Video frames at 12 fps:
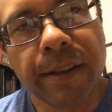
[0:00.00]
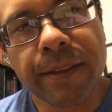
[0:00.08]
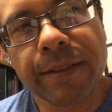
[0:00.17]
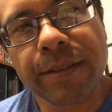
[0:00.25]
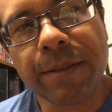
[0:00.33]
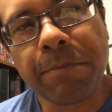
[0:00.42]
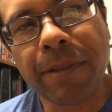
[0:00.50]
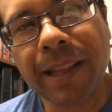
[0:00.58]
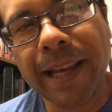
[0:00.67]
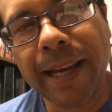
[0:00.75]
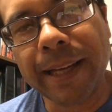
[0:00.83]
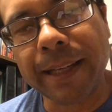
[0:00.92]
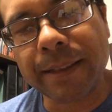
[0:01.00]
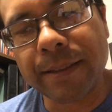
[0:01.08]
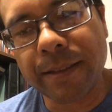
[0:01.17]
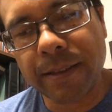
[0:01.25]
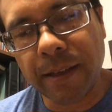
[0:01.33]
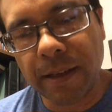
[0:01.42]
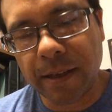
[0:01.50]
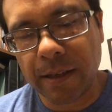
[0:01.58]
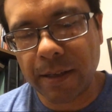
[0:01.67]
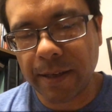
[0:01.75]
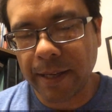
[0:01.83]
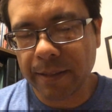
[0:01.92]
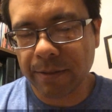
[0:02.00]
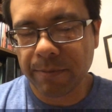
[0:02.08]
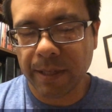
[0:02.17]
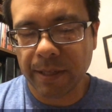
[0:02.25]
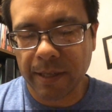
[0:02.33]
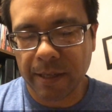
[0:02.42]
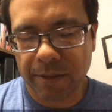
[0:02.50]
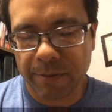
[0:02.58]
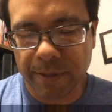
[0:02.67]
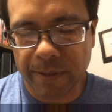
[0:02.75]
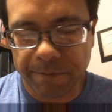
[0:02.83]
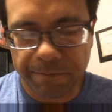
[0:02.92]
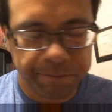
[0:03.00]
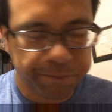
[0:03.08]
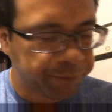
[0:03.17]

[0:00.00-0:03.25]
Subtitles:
this is a planet. NASA made an announcement